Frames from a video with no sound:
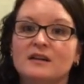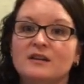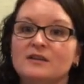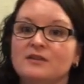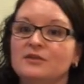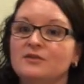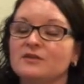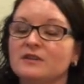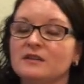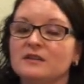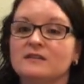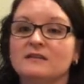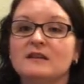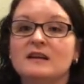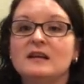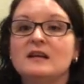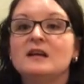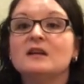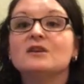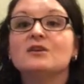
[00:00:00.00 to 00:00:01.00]
You can
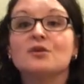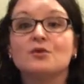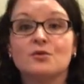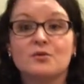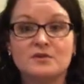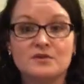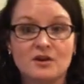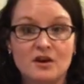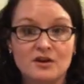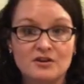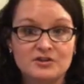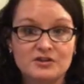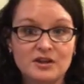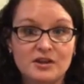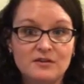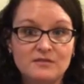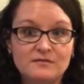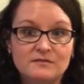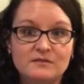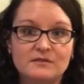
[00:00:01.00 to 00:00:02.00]
go to a dog
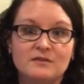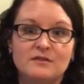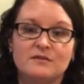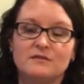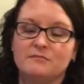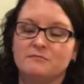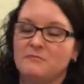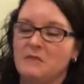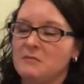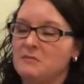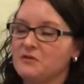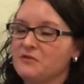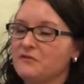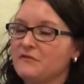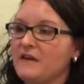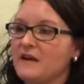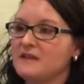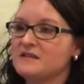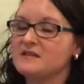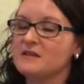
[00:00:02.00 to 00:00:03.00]
show. Maybe you'll
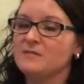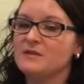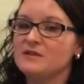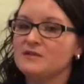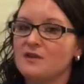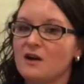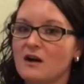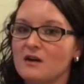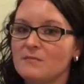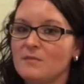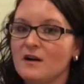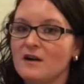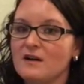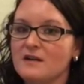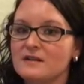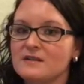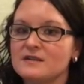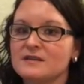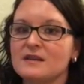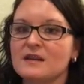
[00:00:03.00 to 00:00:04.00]
find some at dog
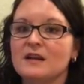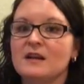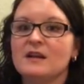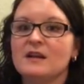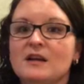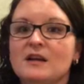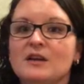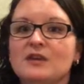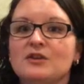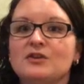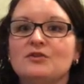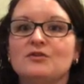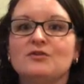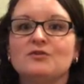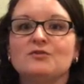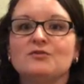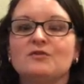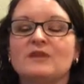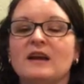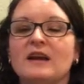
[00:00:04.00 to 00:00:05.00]
parks.
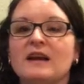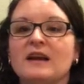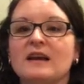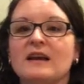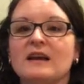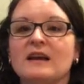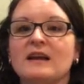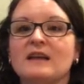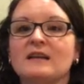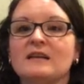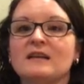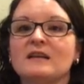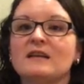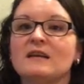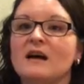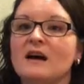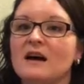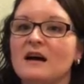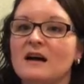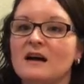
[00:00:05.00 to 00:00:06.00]
You can,
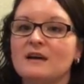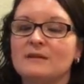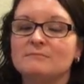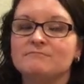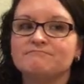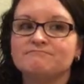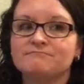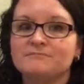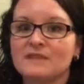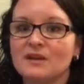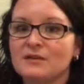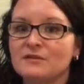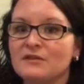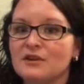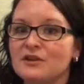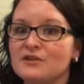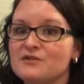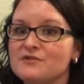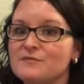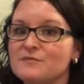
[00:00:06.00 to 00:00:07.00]

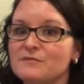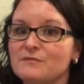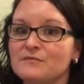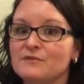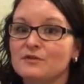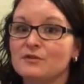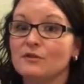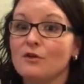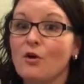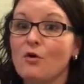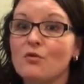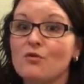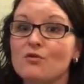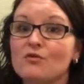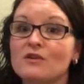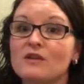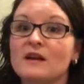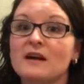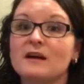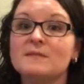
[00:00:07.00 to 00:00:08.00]
there's local
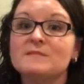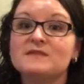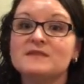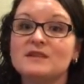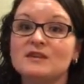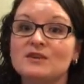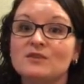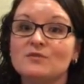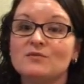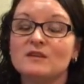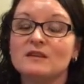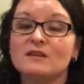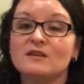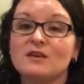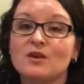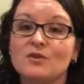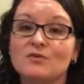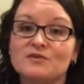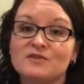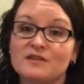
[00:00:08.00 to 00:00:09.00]
clubs that you can
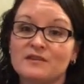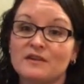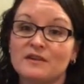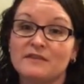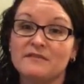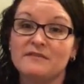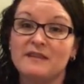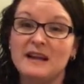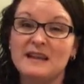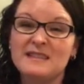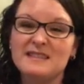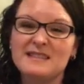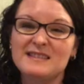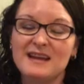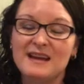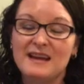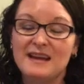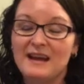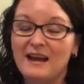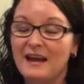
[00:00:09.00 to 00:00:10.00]
go to their events
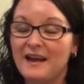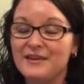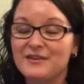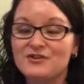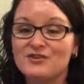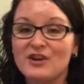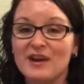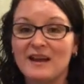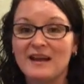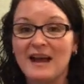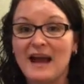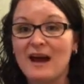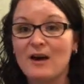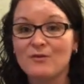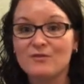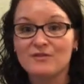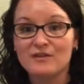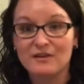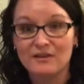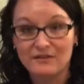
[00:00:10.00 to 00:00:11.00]
and check
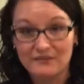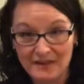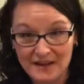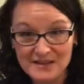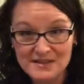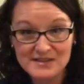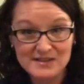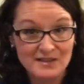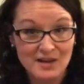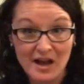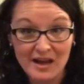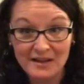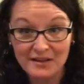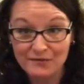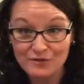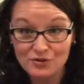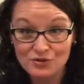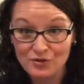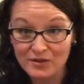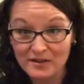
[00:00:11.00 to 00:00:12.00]
out their events, not
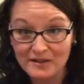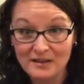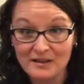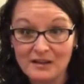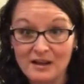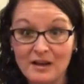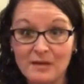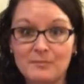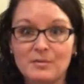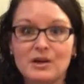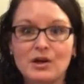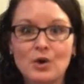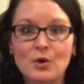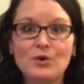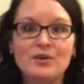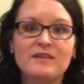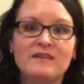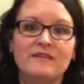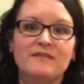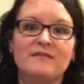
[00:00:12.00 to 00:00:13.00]
even join the club, but go to
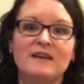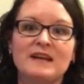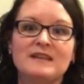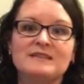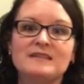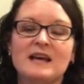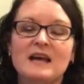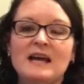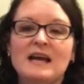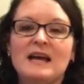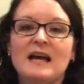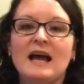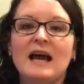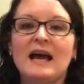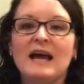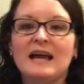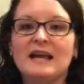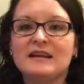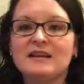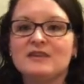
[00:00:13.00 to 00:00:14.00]
the events
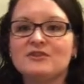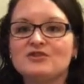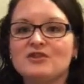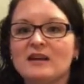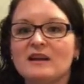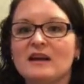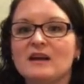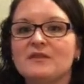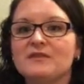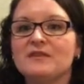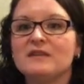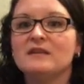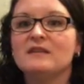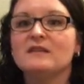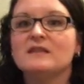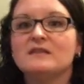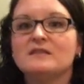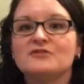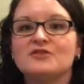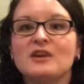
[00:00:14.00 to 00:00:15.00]
and check
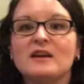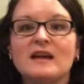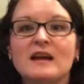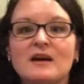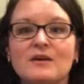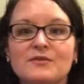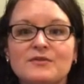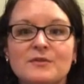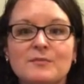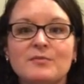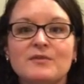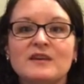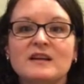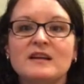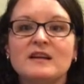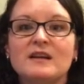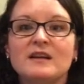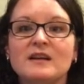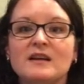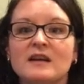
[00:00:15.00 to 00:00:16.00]
out the
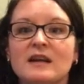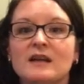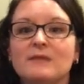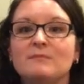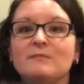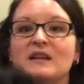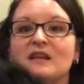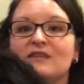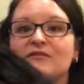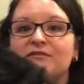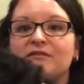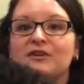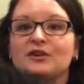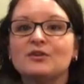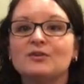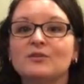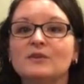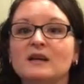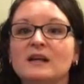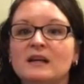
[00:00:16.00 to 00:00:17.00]
breed and meet a
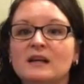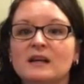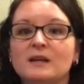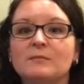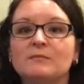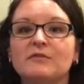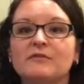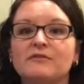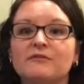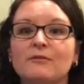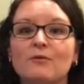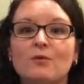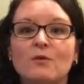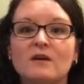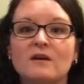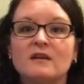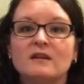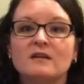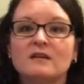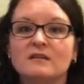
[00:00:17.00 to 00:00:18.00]
few
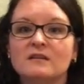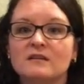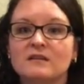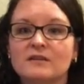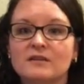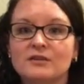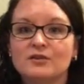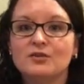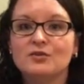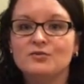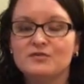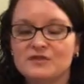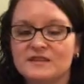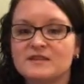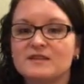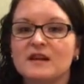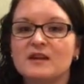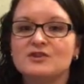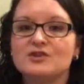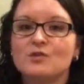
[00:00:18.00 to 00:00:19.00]
before you
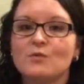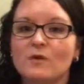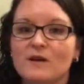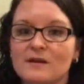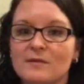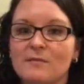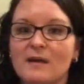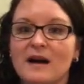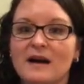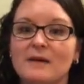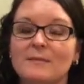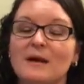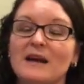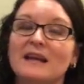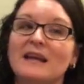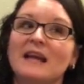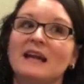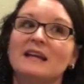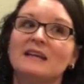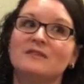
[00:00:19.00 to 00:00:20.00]
decide you want to buy them. I
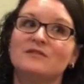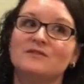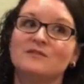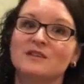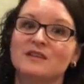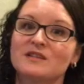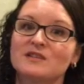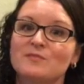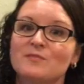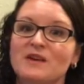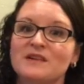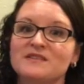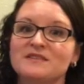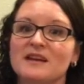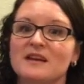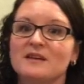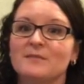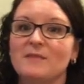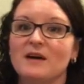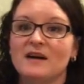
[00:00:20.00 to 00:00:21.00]
can't express
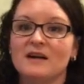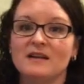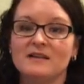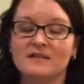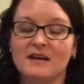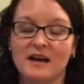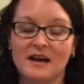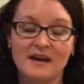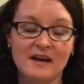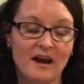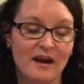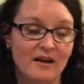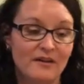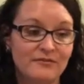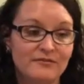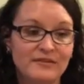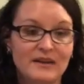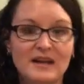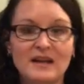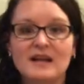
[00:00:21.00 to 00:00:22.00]
that
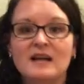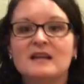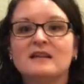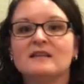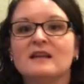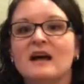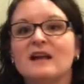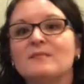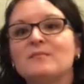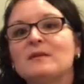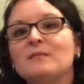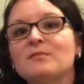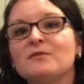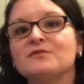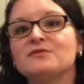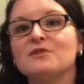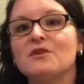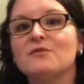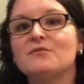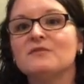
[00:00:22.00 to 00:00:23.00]
enough. A lot of people
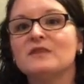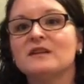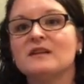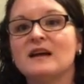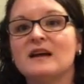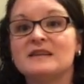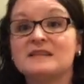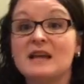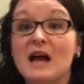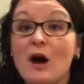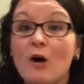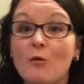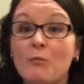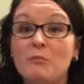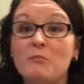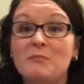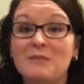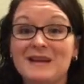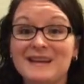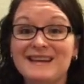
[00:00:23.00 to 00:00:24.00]
don't realize how
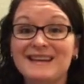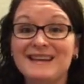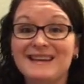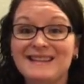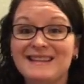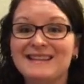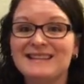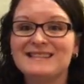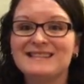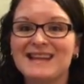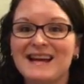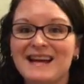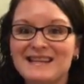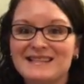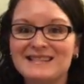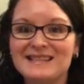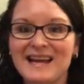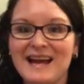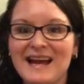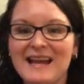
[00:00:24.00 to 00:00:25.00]
big these guys
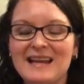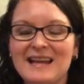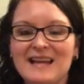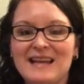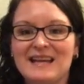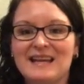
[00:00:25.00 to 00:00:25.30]
get.